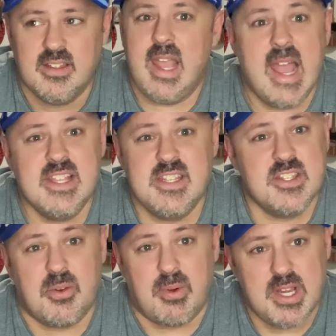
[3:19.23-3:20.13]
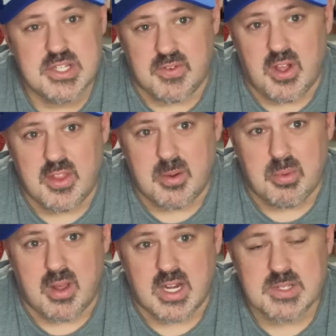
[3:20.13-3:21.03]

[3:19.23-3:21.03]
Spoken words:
as is the range of all their products.